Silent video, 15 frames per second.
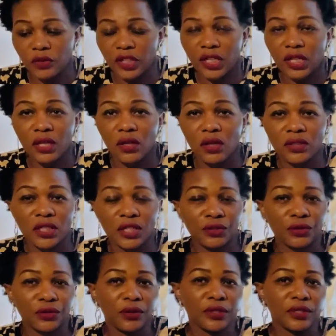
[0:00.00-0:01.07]
I'll touch on
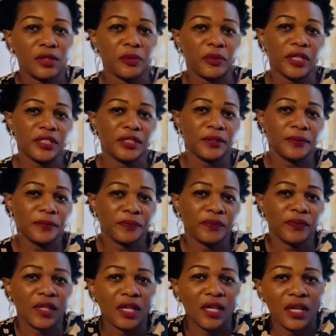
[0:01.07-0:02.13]
constipation.
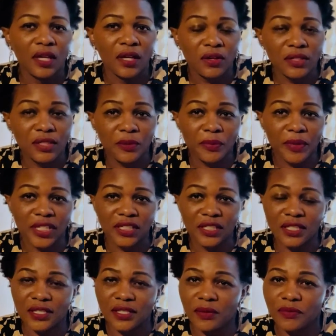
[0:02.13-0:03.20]
Constipation is
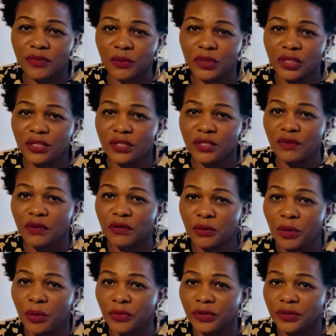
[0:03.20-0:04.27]
something which is very
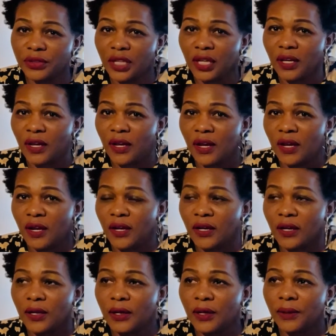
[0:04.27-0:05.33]
common.
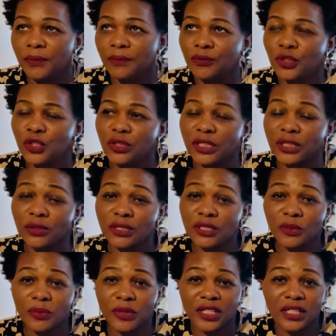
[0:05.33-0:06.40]
Usually
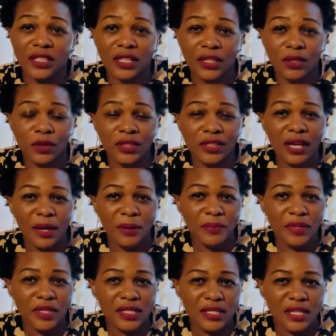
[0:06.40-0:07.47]
constipation, it
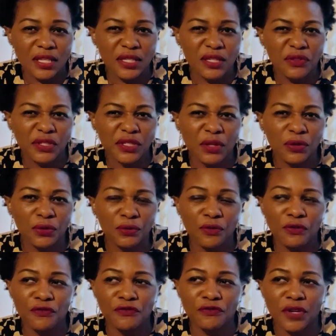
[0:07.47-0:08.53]
happens as a result of,
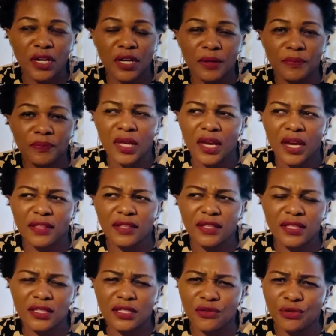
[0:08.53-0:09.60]
I think there's
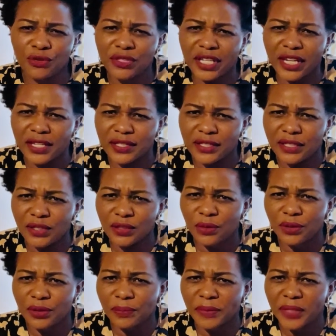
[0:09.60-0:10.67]
a reel that I did on
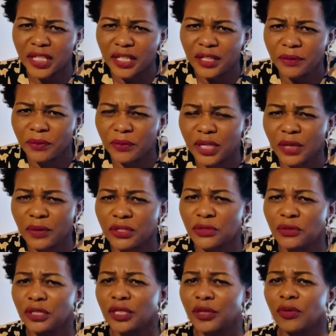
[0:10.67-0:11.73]
Pika when I was talking
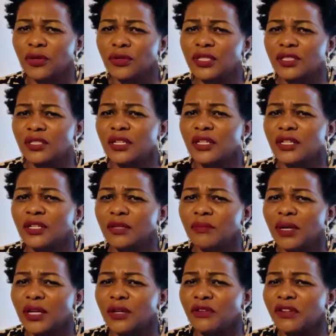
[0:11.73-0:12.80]
about my
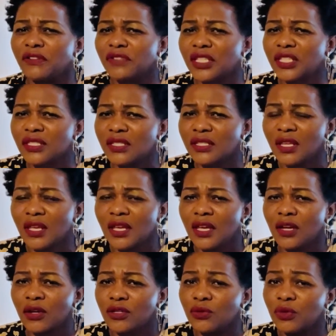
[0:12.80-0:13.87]
cravings.
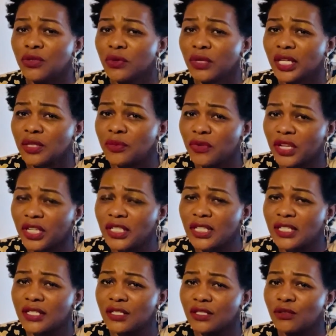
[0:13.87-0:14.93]
Because when you get pregnant,
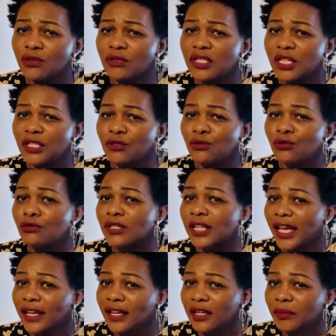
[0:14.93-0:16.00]
you start to
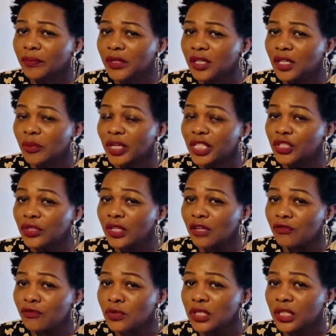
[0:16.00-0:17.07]
like particular
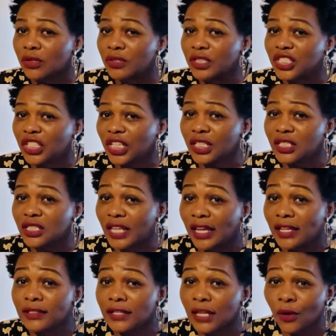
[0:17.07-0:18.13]
foods. Diet
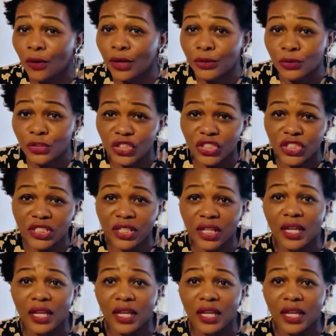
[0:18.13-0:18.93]
yako inochinja.